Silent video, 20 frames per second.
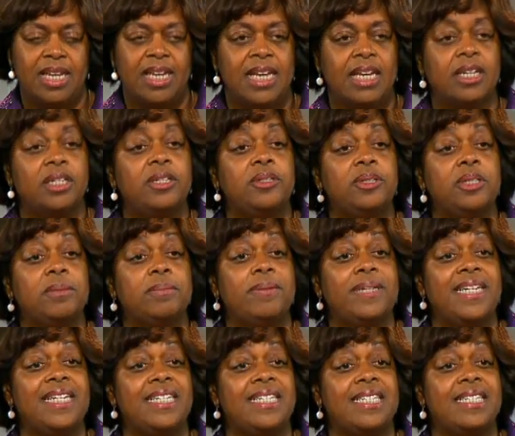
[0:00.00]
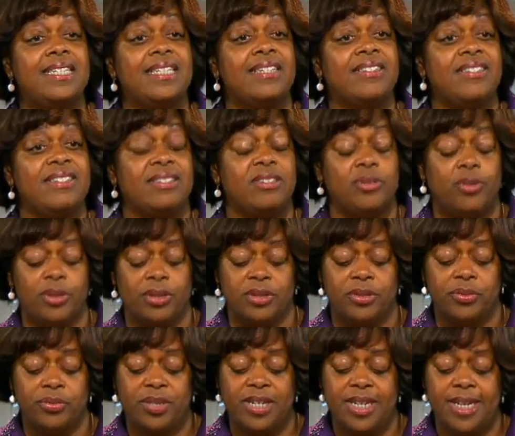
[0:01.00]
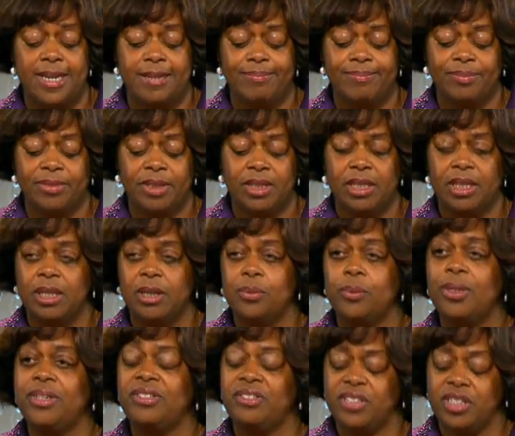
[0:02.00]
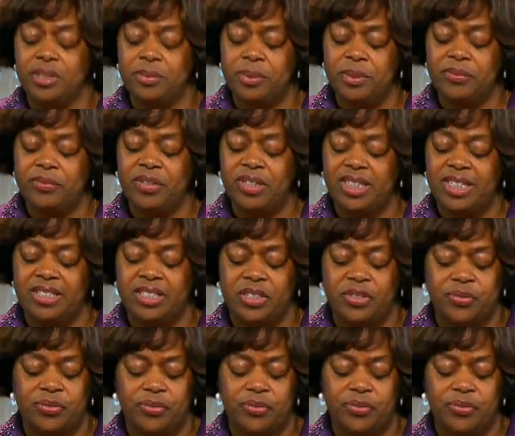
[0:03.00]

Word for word: including places such as North Korea, where genuine religious